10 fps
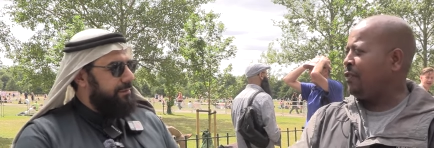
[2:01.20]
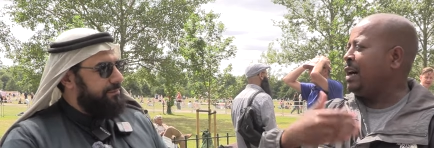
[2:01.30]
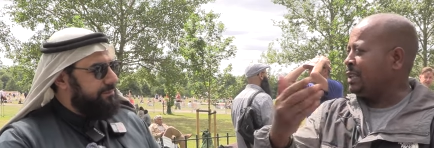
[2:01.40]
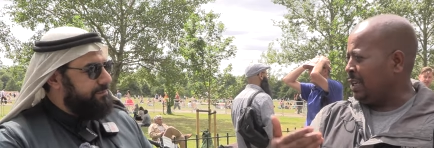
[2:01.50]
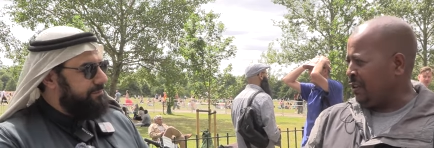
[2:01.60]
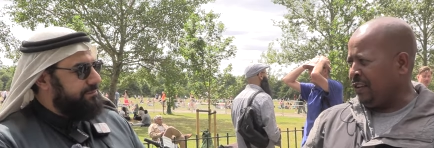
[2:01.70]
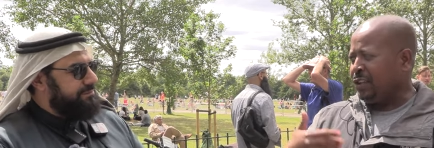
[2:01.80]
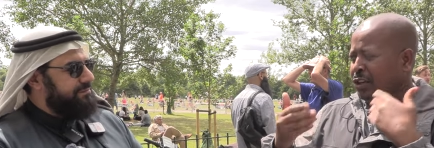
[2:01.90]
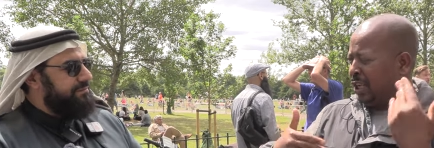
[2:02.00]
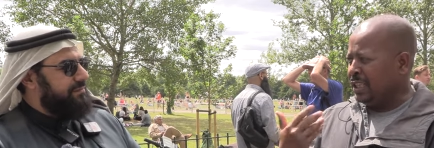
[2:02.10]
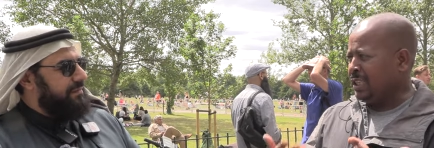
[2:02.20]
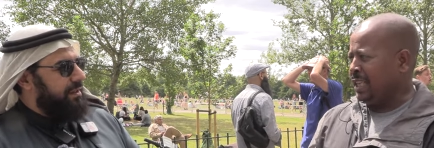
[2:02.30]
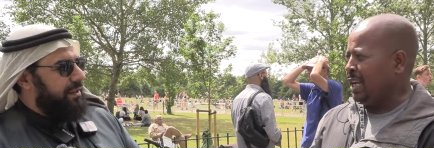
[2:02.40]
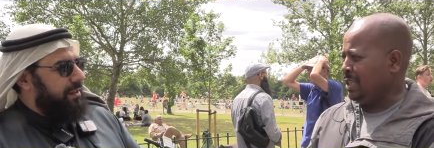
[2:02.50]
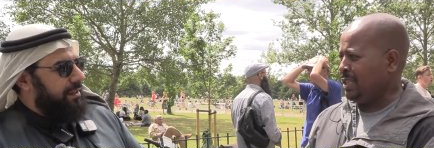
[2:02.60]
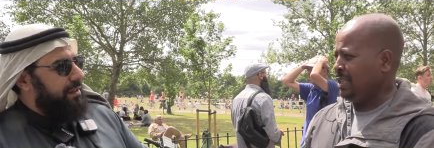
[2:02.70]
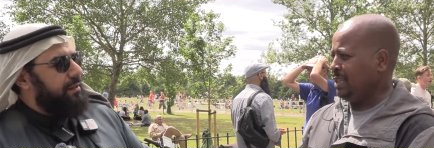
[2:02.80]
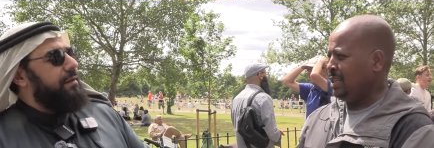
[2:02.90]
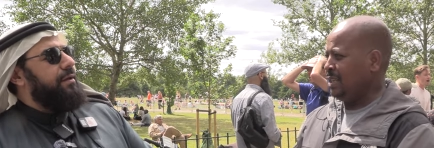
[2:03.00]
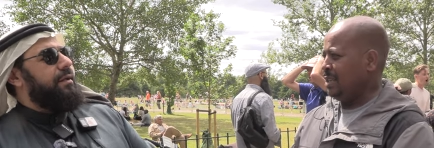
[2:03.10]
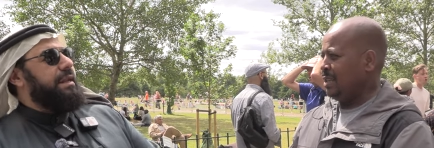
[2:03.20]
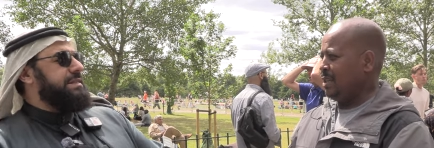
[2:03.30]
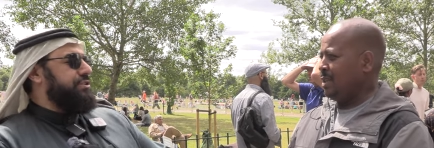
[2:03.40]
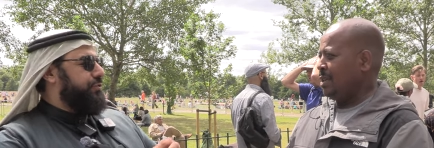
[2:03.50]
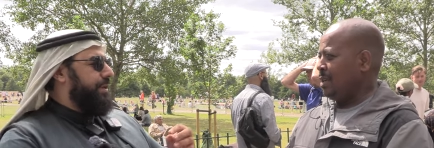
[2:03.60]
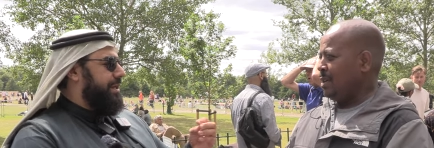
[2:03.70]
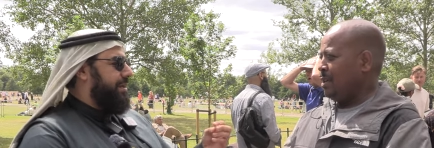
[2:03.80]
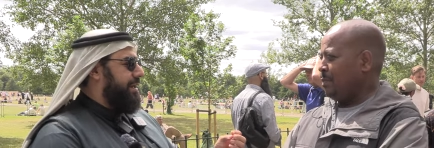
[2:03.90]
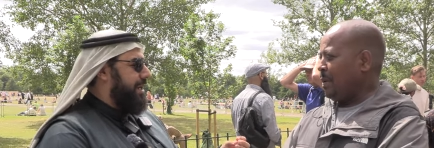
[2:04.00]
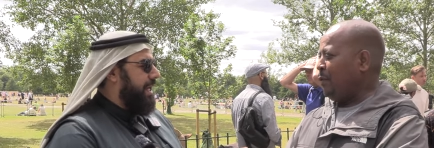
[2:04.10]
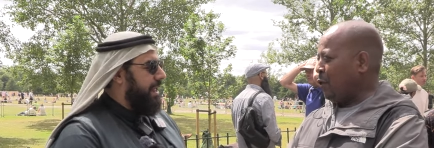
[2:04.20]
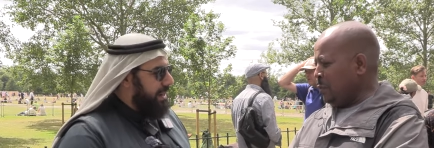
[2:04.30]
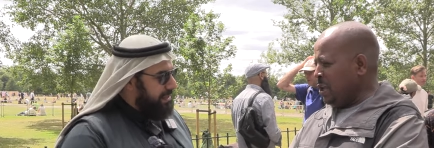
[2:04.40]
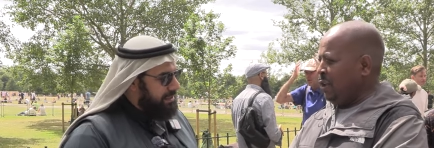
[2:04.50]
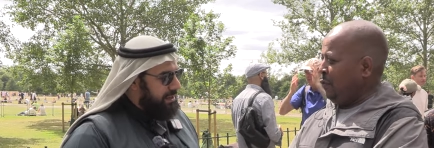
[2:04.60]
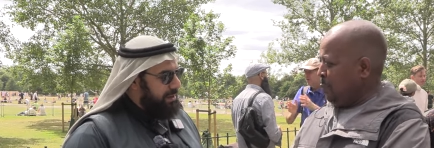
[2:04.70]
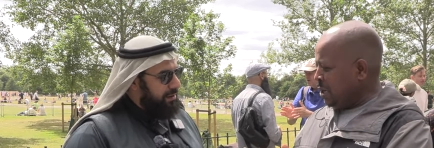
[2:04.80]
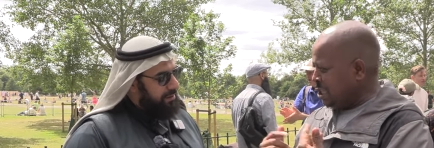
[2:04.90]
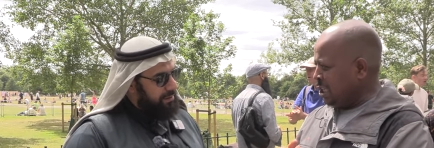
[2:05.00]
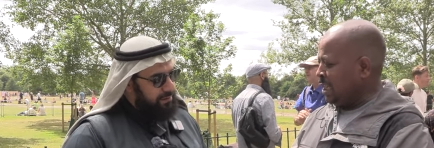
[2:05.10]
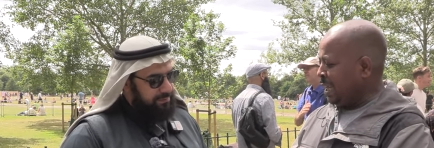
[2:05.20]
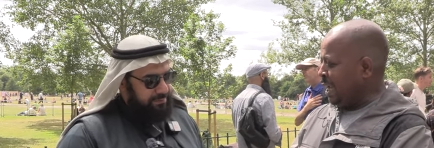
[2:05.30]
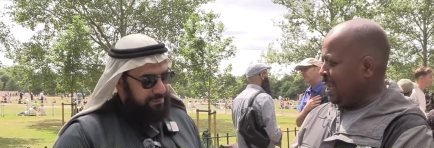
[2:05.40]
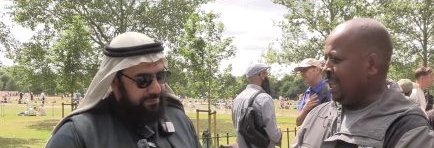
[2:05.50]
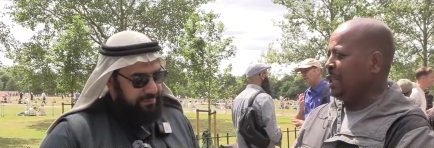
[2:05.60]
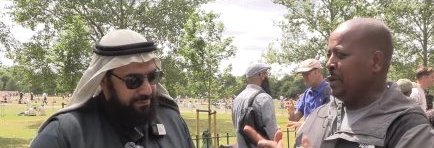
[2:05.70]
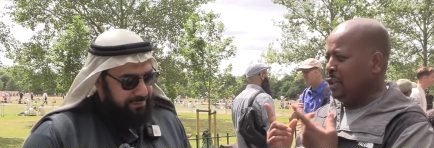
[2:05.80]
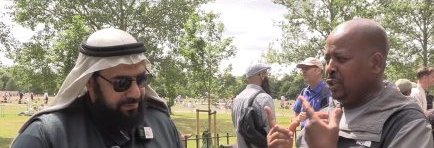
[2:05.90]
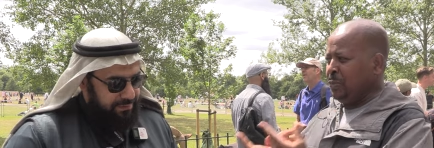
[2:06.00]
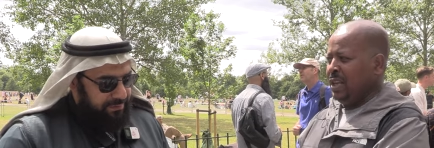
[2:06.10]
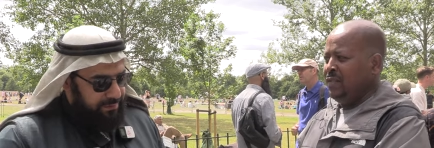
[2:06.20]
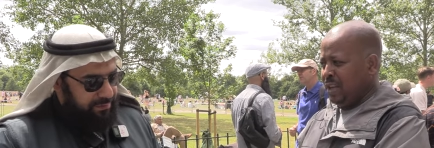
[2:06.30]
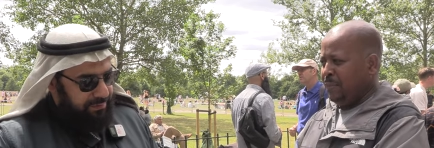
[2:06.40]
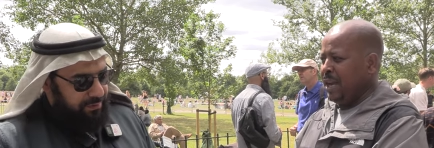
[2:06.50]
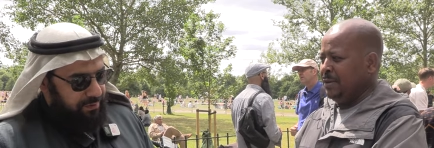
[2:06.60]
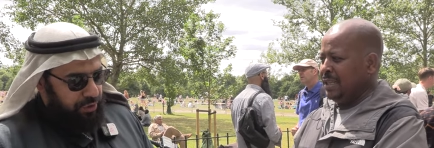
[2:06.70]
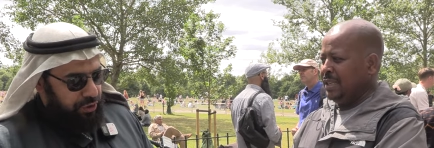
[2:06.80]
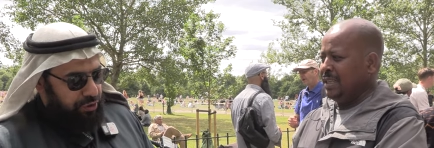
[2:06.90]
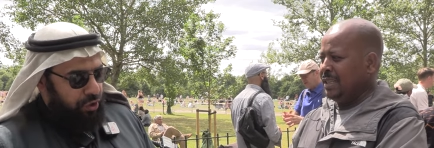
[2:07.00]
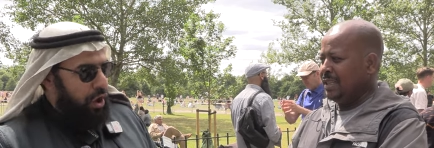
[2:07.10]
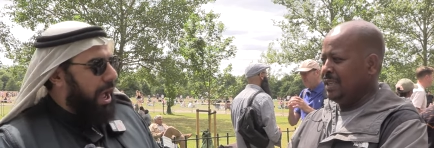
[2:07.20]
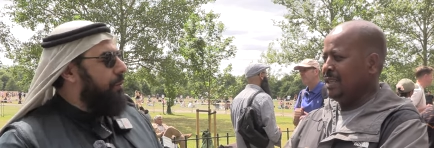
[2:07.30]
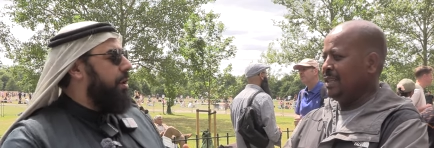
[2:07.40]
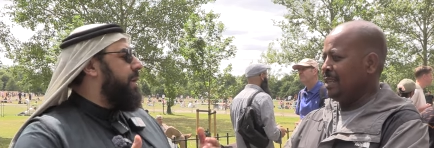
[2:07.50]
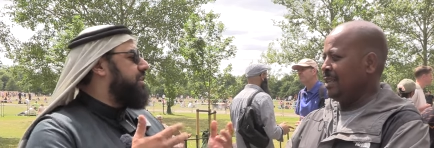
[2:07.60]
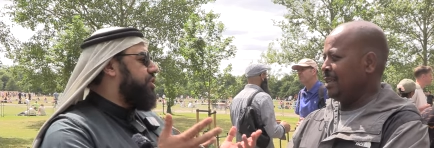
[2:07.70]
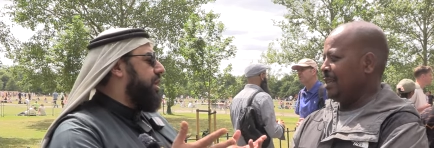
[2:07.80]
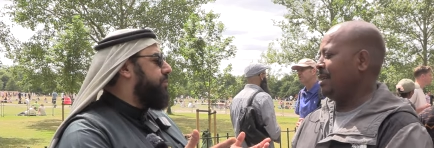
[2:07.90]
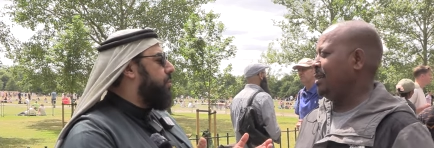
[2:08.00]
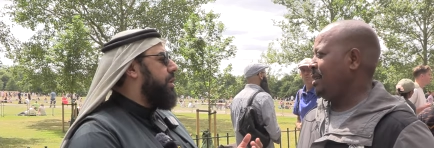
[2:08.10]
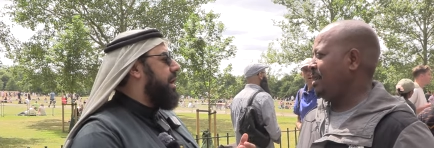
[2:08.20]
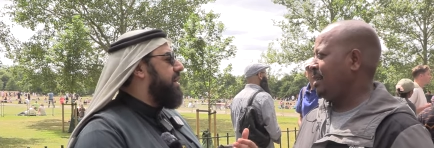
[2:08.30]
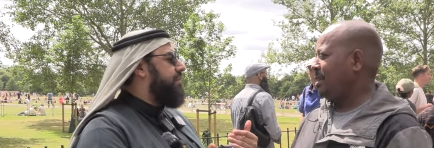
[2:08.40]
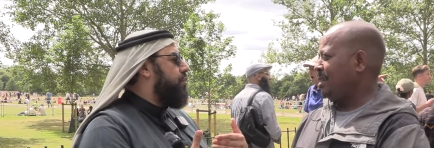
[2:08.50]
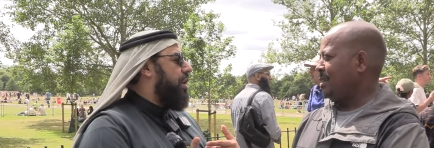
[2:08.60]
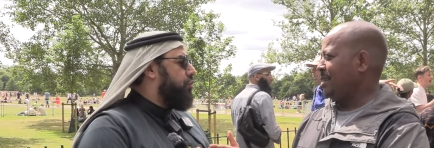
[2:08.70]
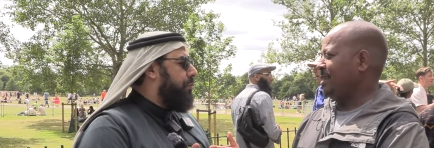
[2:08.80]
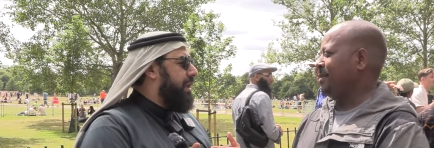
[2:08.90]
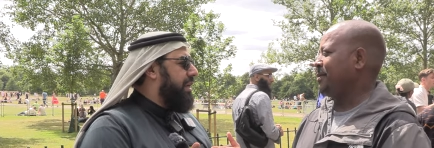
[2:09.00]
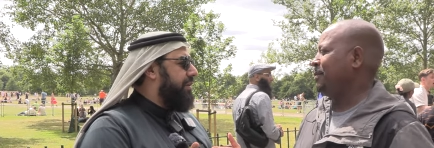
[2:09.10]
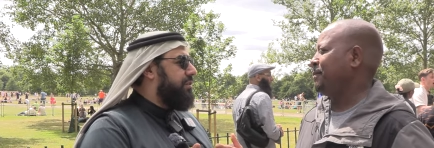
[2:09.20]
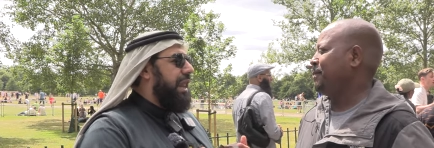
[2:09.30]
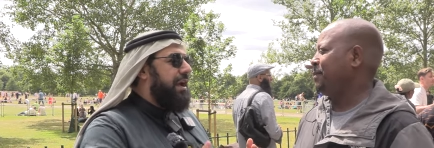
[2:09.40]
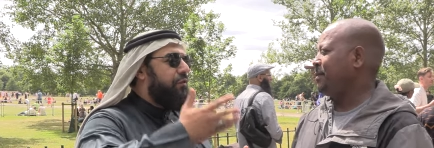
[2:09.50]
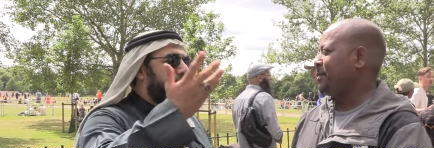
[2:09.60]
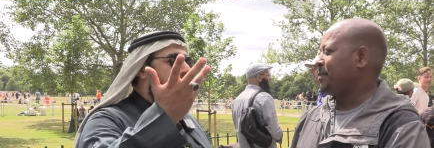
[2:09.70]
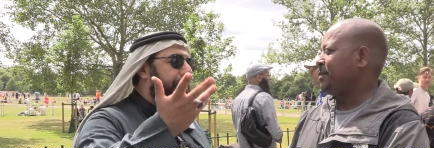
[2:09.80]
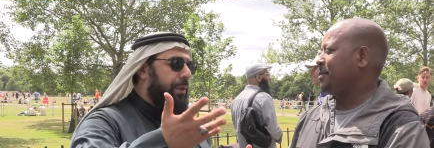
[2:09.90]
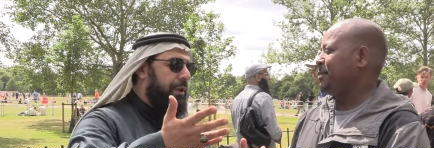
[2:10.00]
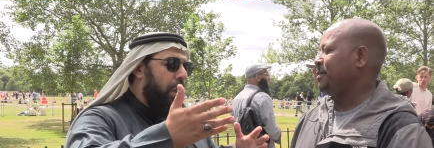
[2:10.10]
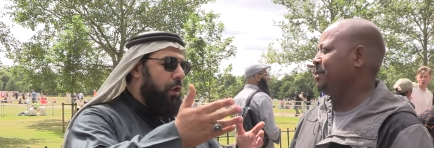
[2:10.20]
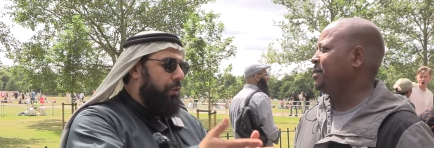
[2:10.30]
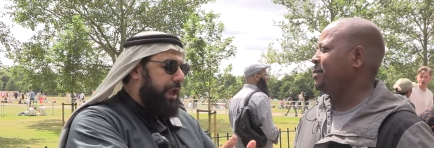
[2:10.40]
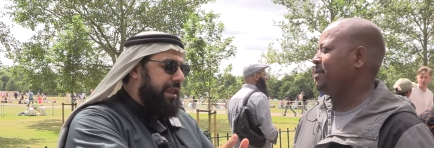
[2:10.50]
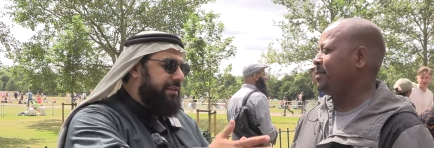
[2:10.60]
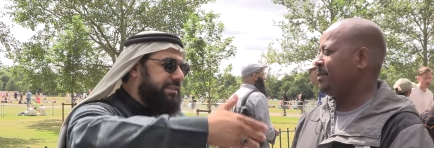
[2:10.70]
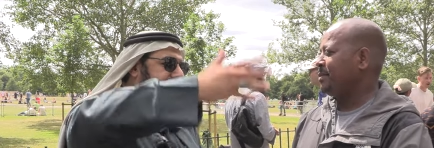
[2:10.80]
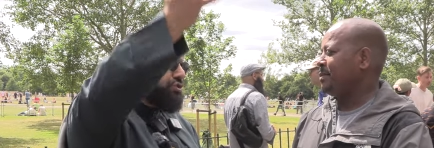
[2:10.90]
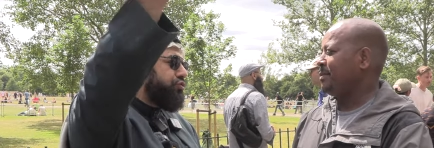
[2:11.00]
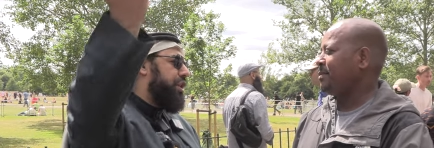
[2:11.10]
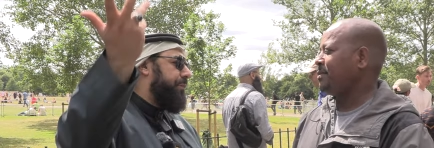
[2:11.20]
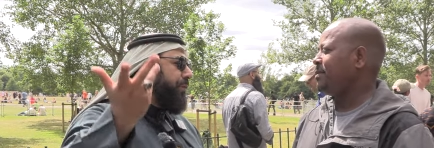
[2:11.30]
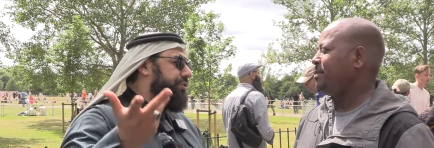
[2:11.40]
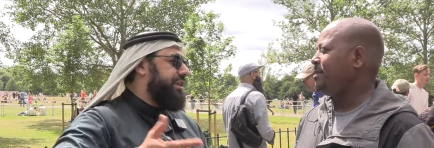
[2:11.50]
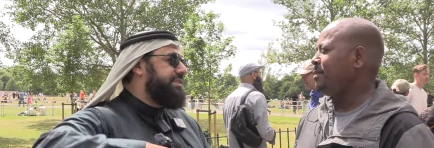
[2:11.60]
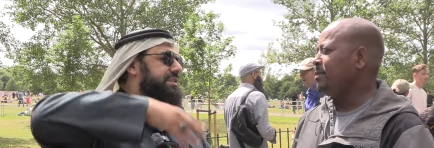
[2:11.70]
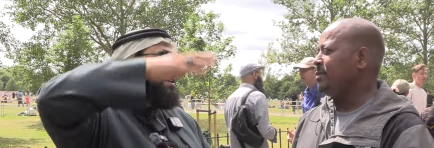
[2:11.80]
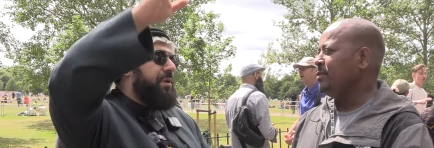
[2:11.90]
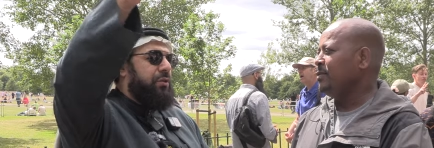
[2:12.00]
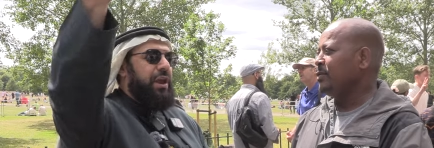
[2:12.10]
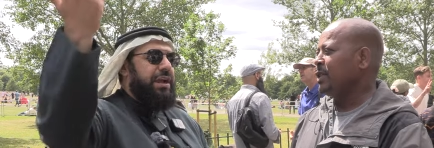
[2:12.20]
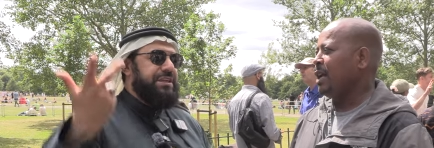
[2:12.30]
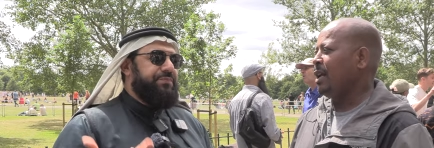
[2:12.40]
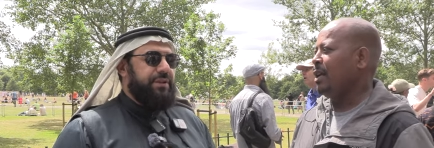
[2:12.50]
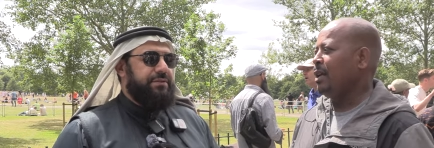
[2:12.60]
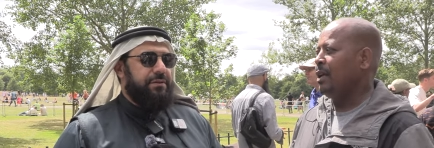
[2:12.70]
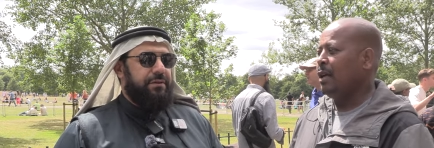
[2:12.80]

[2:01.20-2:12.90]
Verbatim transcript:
Speaker 1: further if he don't understand. Listen to me. But for me, Let's... if you mention it again, that means you believe in the Bible.
Speaker 2: No, I will mention it, even though I don't believe it. Like, for example, we can discuss today politics. Doesn't mean we accept it.